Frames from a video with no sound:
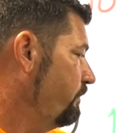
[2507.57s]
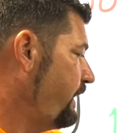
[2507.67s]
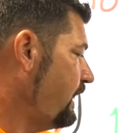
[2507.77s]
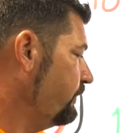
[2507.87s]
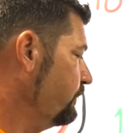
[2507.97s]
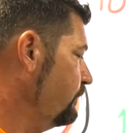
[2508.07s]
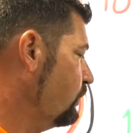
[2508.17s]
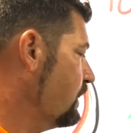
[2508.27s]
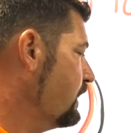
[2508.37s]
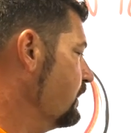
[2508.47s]
back through the
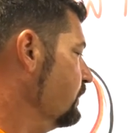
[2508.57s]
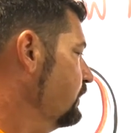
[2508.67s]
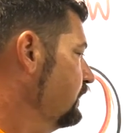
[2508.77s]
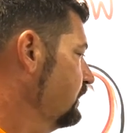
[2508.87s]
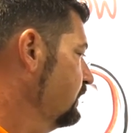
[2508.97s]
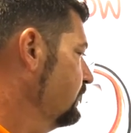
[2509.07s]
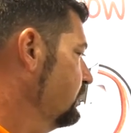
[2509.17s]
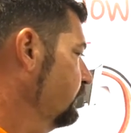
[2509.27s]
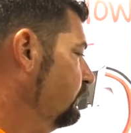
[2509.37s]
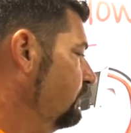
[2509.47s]
wire.
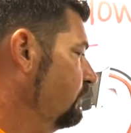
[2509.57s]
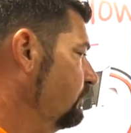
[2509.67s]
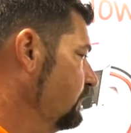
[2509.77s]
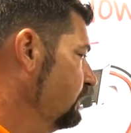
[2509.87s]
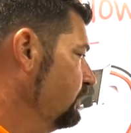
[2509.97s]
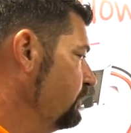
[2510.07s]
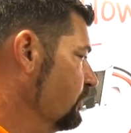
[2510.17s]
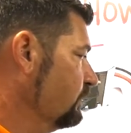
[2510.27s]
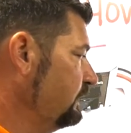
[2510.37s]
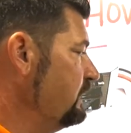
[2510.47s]
So
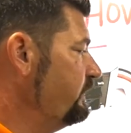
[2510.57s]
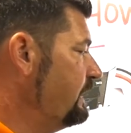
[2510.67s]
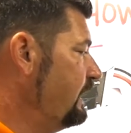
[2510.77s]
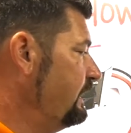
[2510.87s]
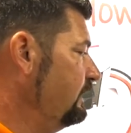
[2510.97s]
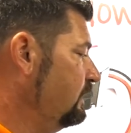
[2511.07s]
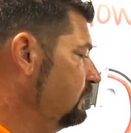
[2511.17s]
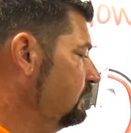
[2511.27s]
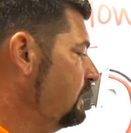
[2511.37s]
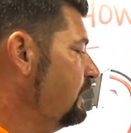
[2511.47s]
you're alleviating a
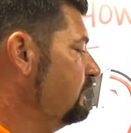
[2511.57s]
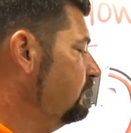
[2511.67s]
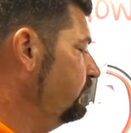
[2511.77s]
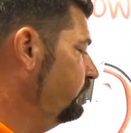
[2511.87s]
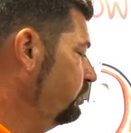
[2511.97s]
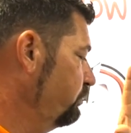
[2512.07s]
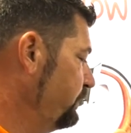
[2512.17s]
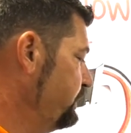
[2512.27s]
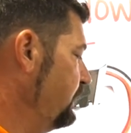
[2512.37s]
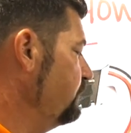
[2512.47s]
lot of
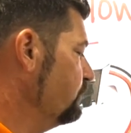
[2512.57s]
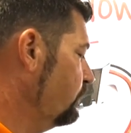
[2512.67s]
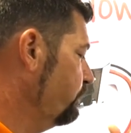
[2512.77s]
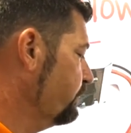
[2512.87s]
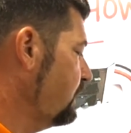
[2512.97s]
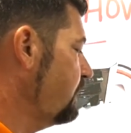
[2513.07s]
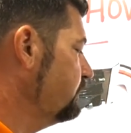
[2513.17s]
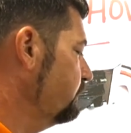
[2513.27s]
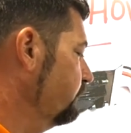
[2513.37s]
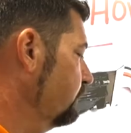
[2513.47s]
potential
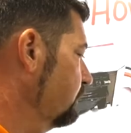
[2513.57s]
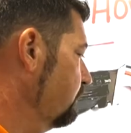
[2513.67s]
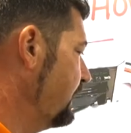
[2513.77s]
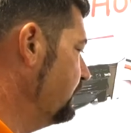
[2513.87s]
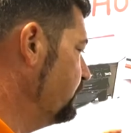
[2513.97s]
problems by